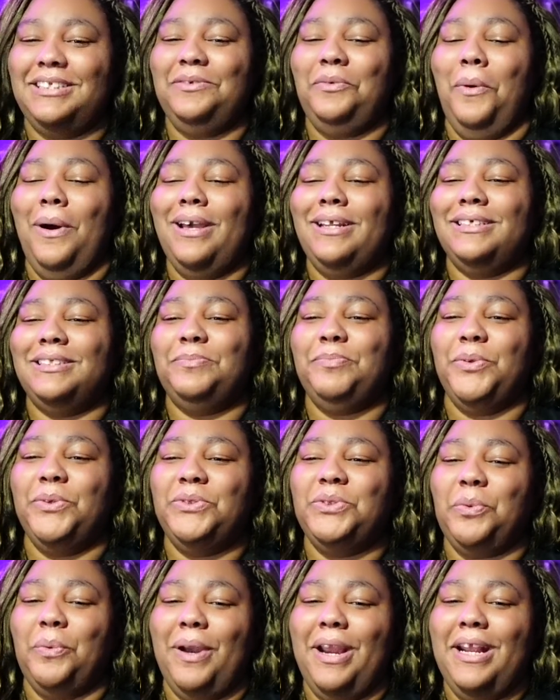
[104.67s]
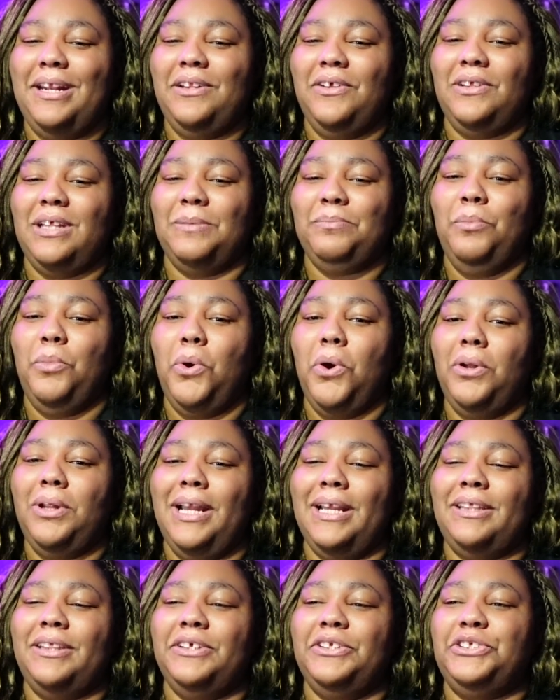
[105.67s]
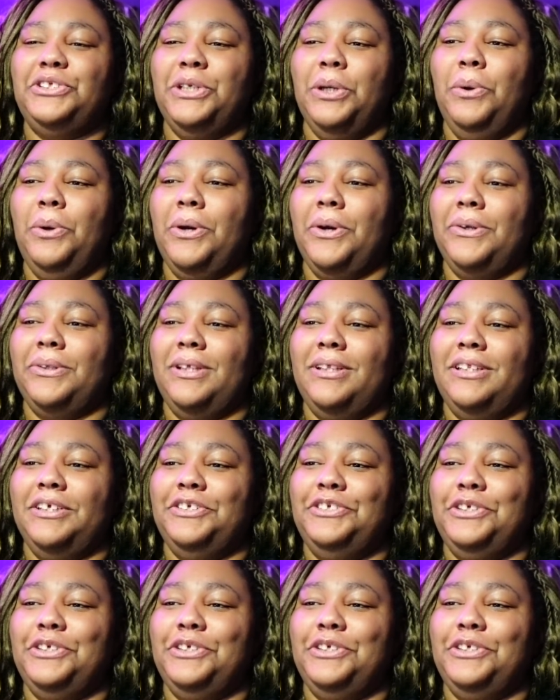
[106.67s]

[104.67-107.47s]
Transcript: Why does Bruce Wayne look more like the Joker than the